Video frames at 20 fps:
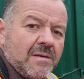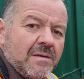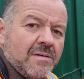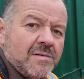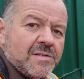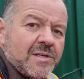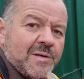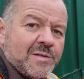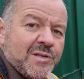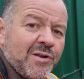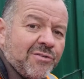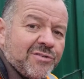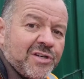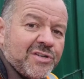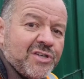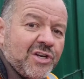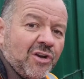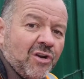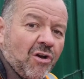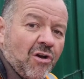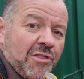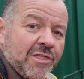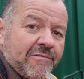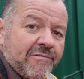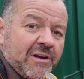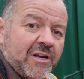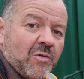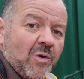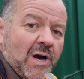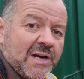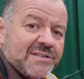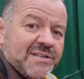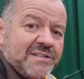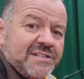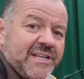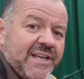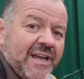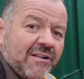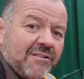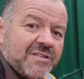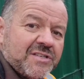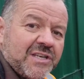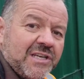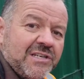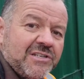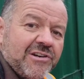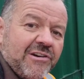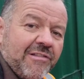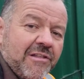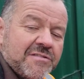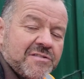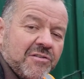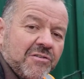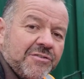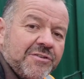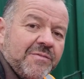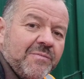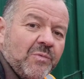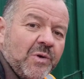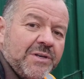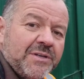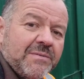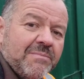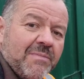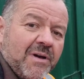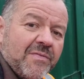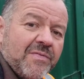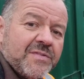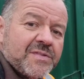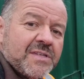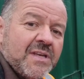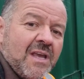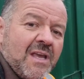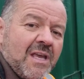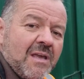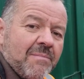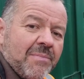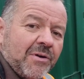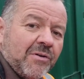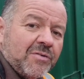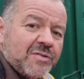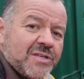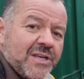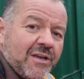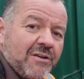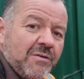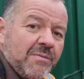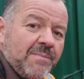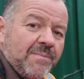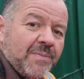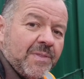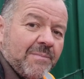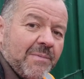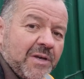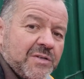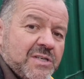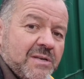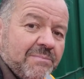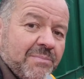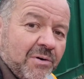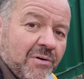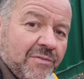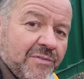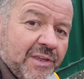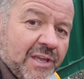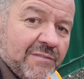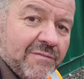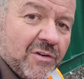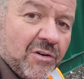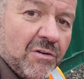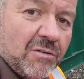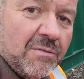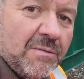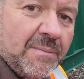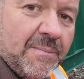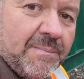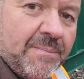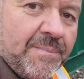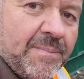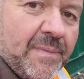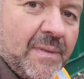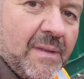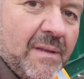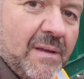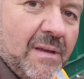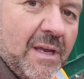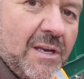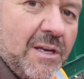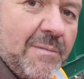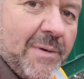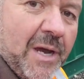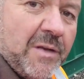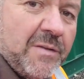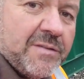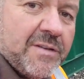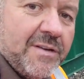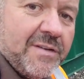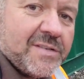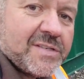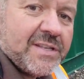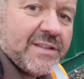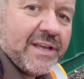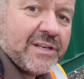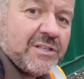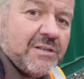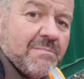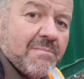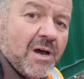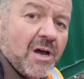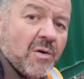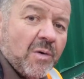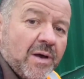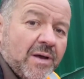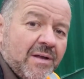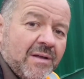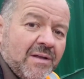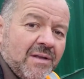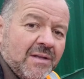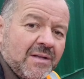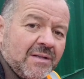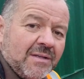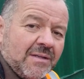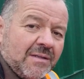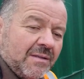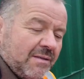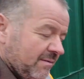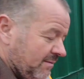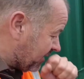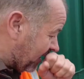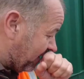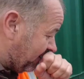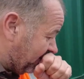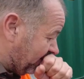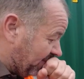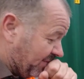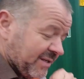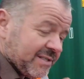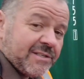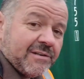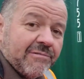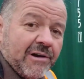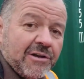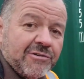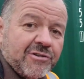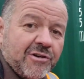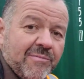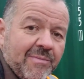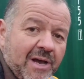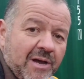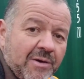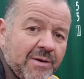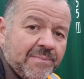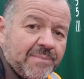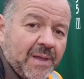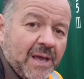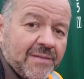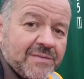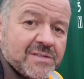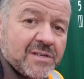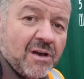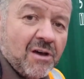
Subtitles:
So it's not just your lawn that requires the TLC during those autumn winter months, but also the most important thing of all in your maintenance, and that's your mower. So this is a rotary mower, it's a